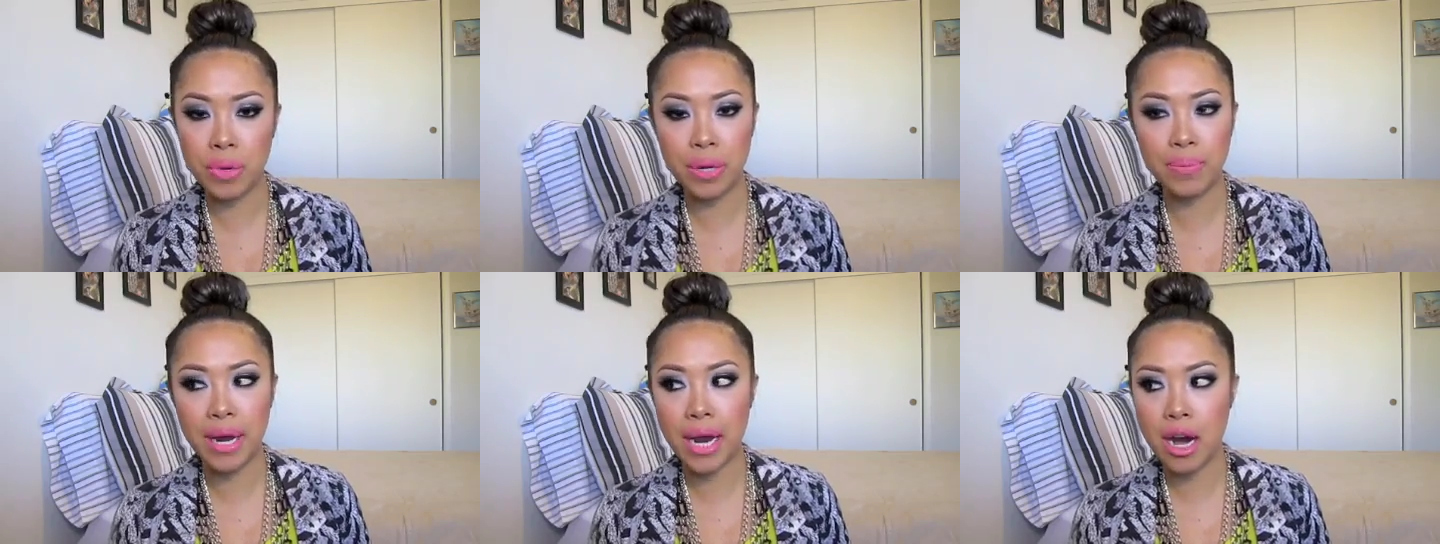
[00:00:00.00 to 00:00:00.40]

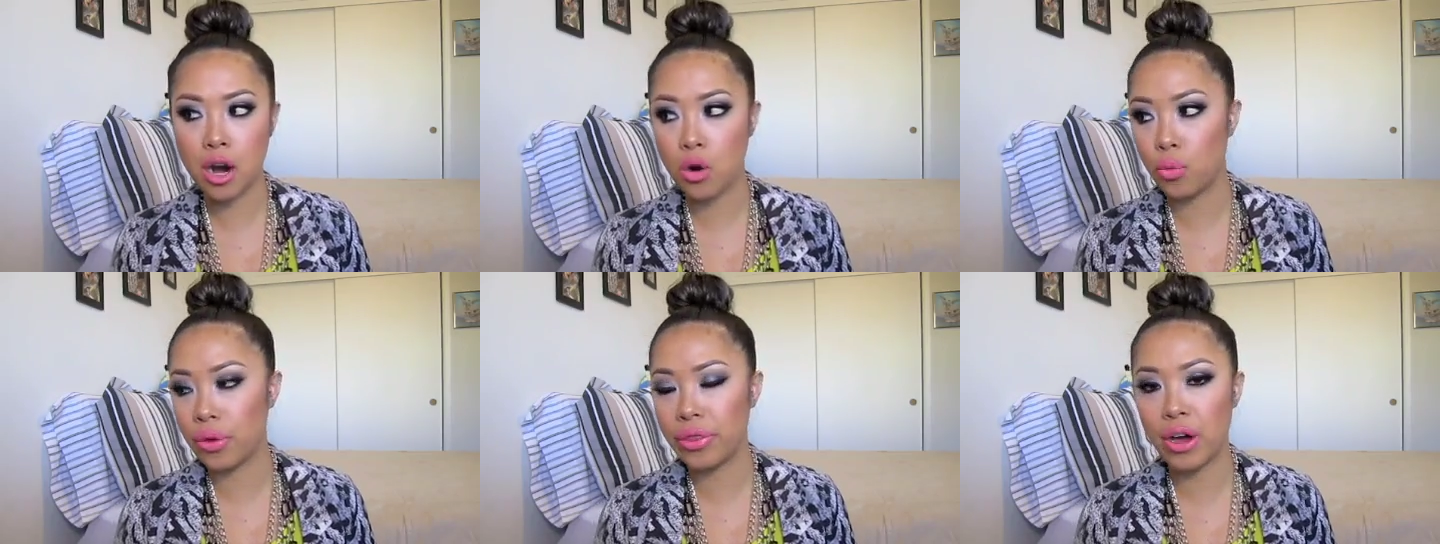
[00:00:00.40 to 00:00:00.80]
in my
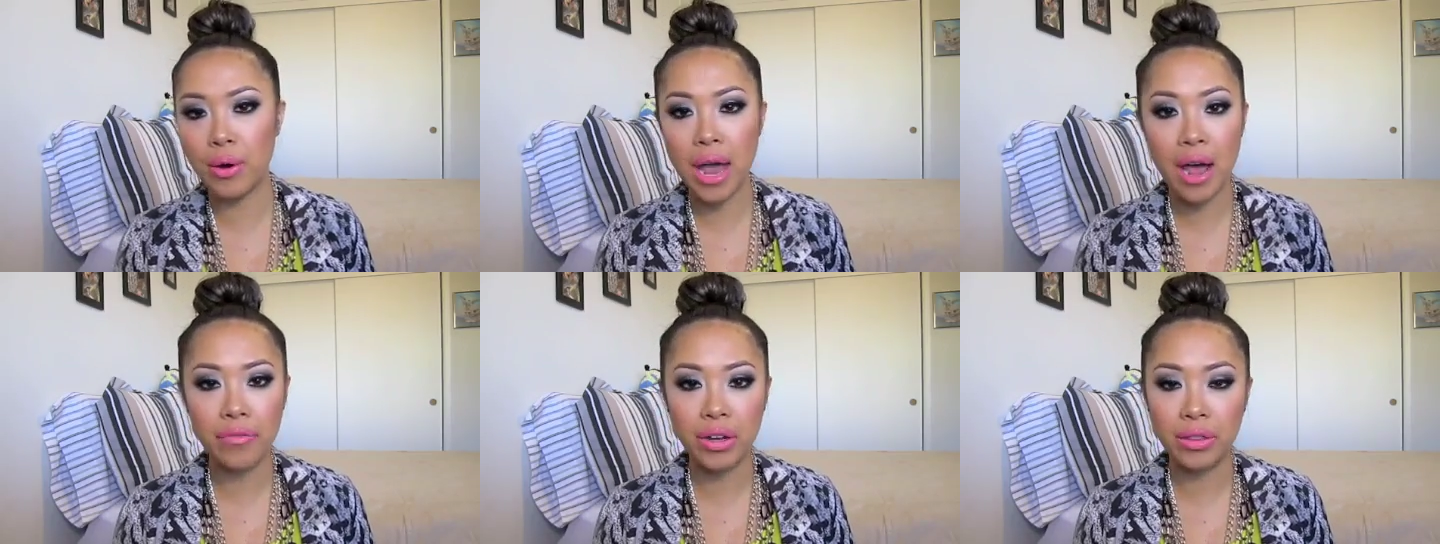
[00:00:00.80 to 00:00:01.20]
hair
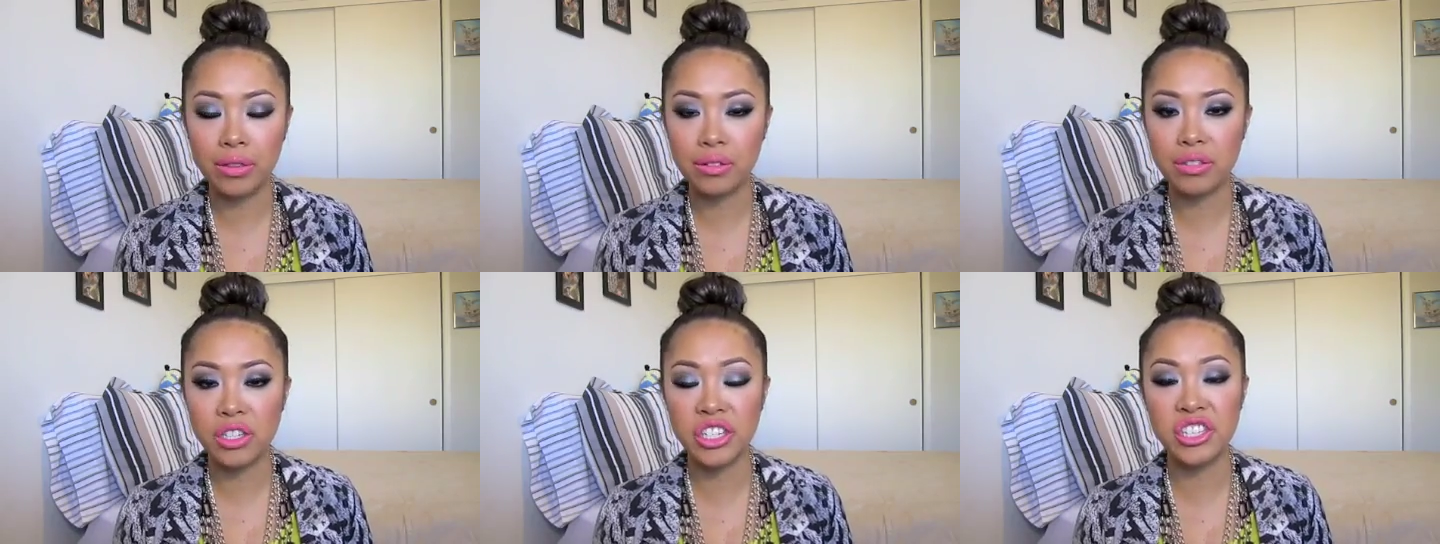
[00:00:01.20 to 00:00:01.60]
without
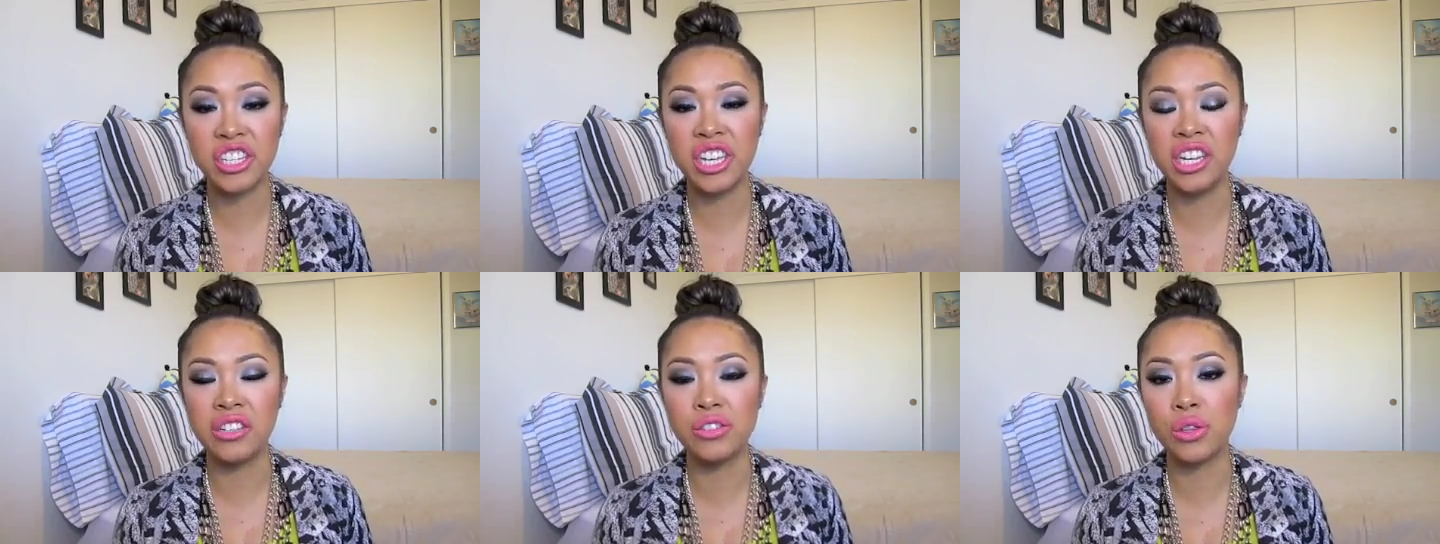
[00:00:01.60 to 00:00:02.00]
having to
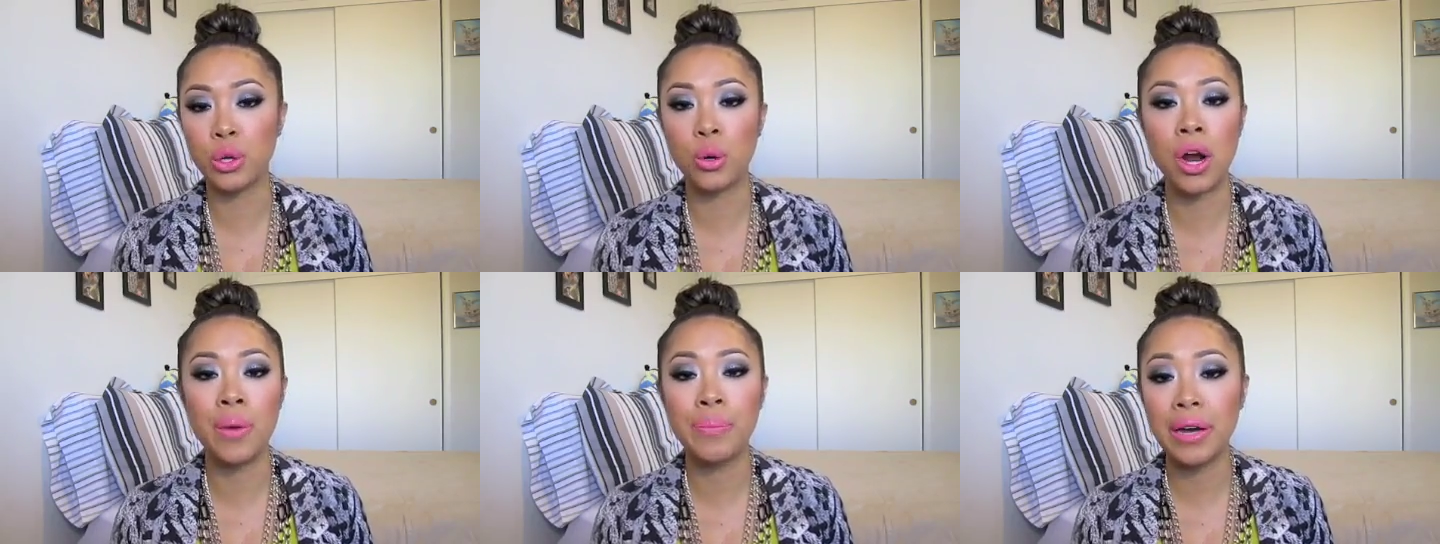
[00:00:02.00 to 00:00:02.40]
tease the
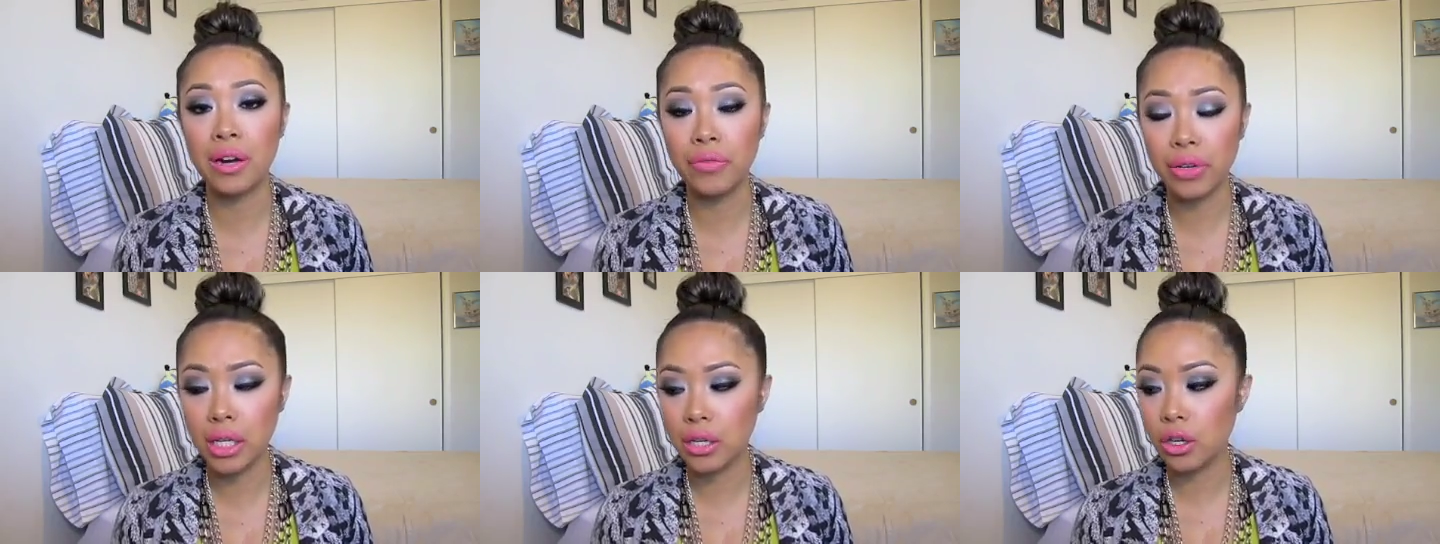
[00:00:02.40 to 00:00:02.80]
crap out
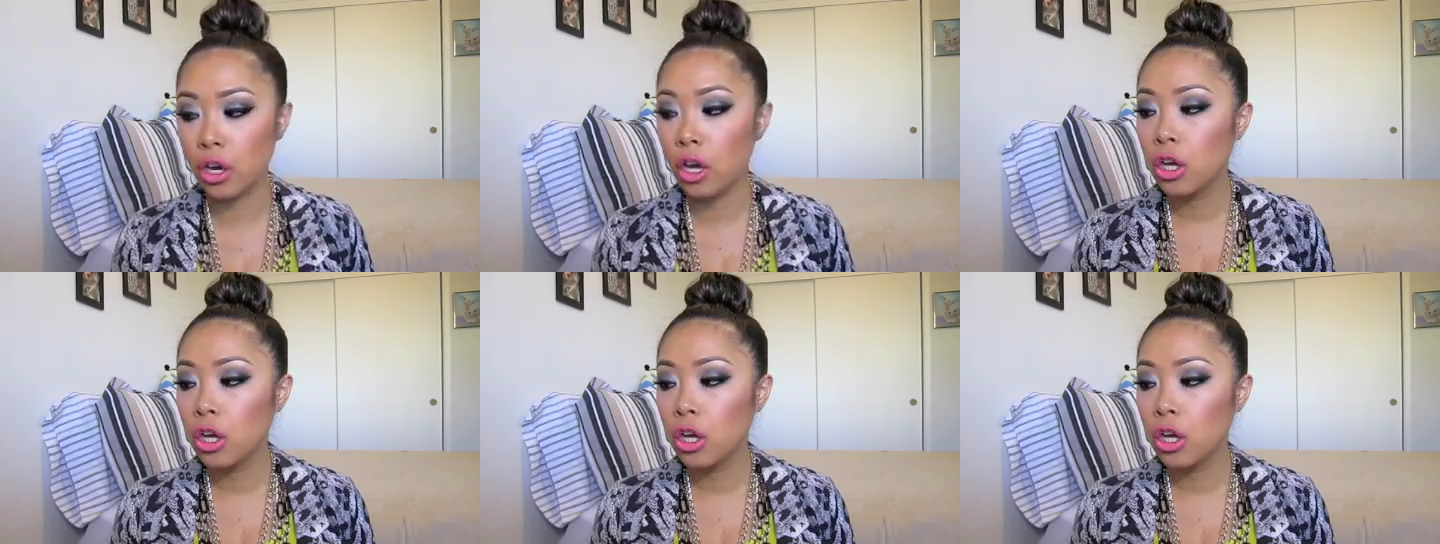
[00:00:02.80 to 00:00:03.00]
of it.